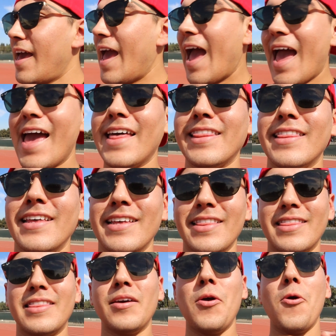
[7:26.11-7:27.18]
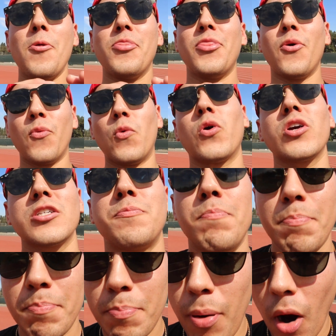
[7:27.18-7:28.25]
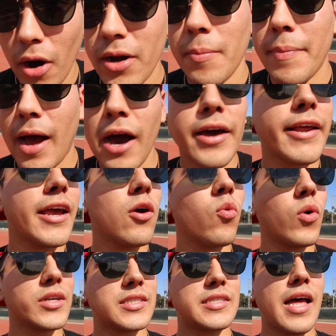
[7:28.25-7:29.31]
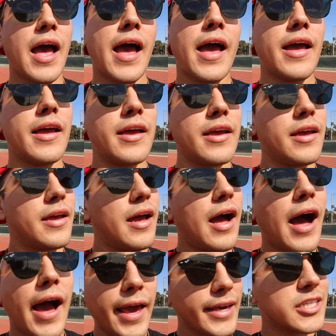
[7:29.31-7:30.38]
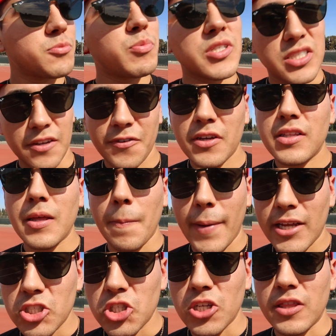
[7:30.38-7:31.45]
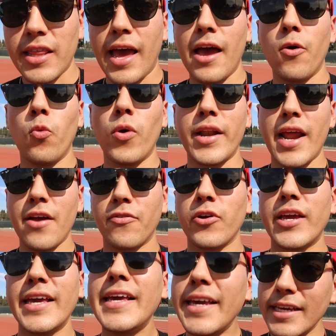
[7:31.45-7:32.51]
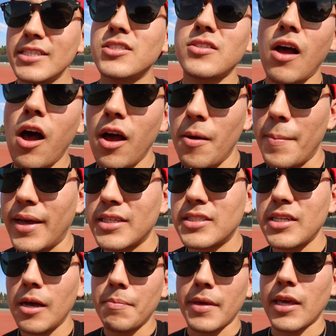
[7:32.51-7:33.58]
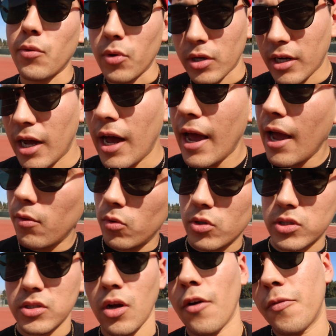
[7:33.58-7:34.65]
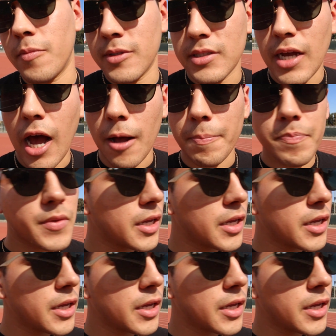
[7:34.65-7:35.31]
And the worst part about it was that Ike specifically mentioned that whenever he saw a mess up, he would cut and we'll start from the top.